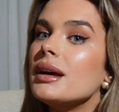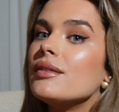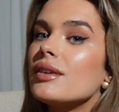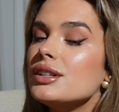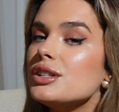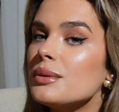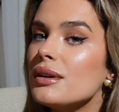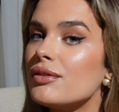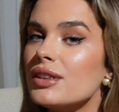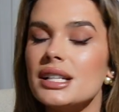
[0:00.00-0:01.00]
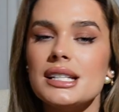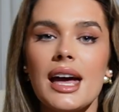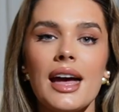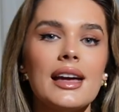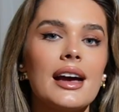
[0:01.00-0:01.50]
If I do it for the
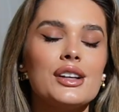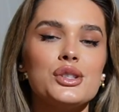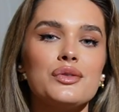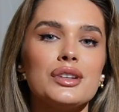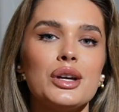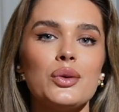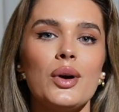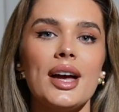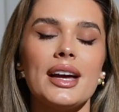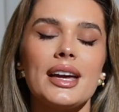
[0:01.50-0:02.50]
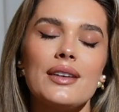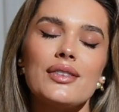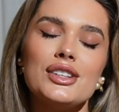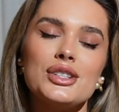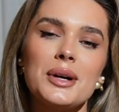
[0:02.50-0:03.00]
day, I could do it really quick. If
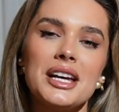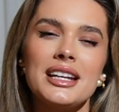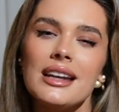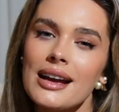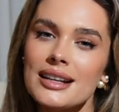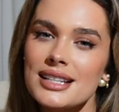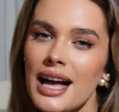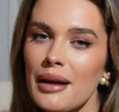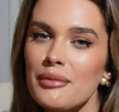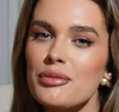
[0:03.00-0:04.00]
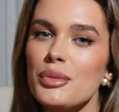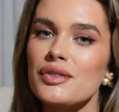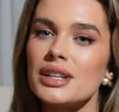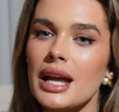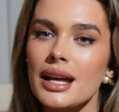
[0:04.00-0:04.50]
I do it at night time for more of
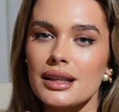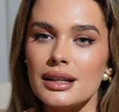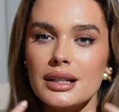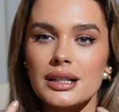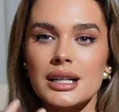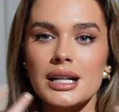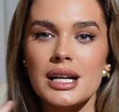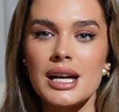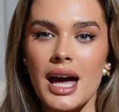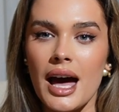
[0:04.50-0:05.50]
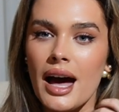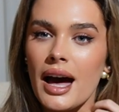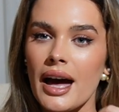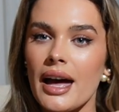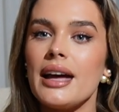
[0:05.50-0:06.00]
a night look,
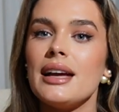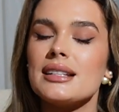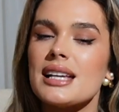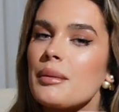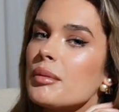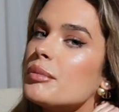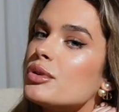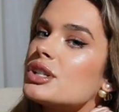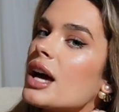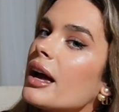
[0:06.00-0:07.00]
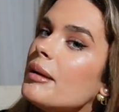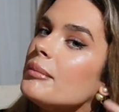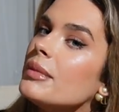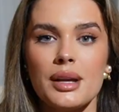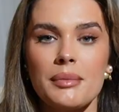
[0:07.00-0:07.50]
I take a bit more
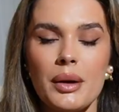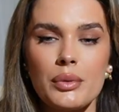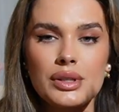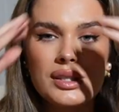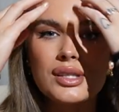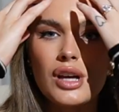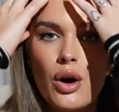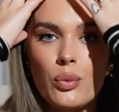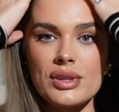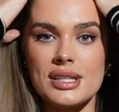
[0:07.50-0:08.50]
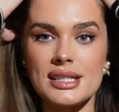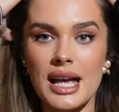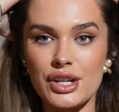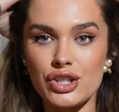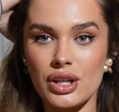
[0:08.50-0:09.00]
time. So you might want to start with
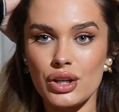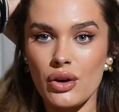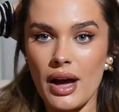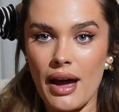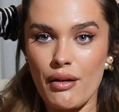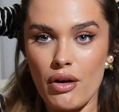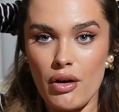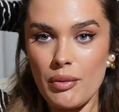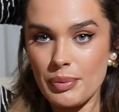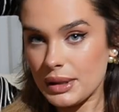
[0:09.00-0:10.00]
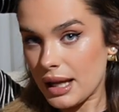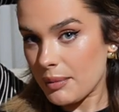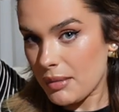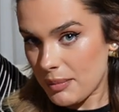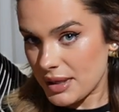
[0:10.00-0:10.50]
sectioning your hair up, like
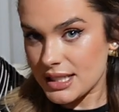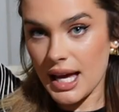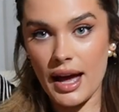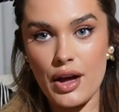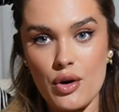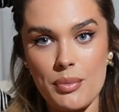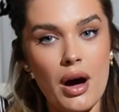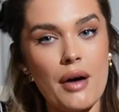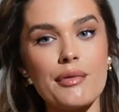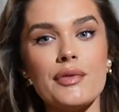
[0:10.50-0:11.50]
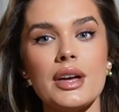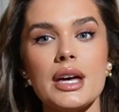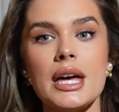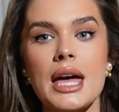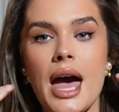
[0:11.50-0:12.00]
maybe tie up half of
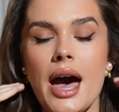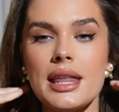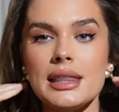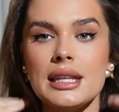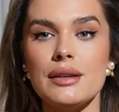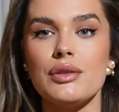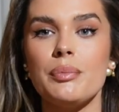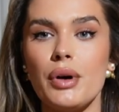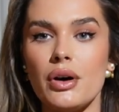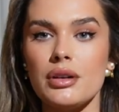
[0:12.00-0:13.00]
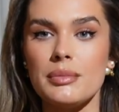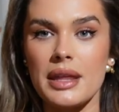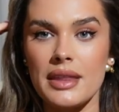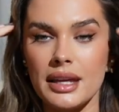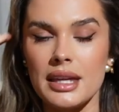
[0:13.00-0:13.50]
it and leave the bottom
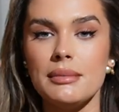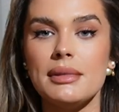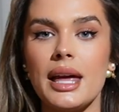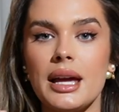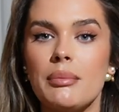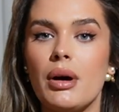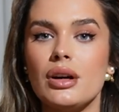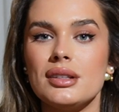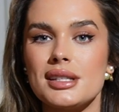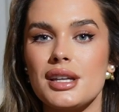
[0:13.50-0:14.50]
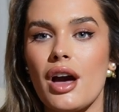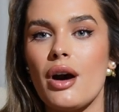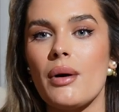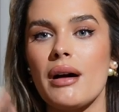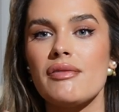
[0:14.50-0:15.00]
and then keep letting parts
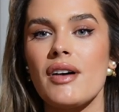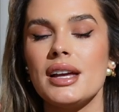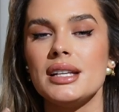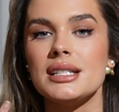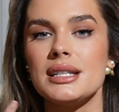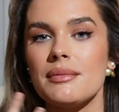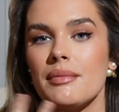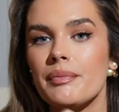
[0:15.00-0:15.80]
go. I find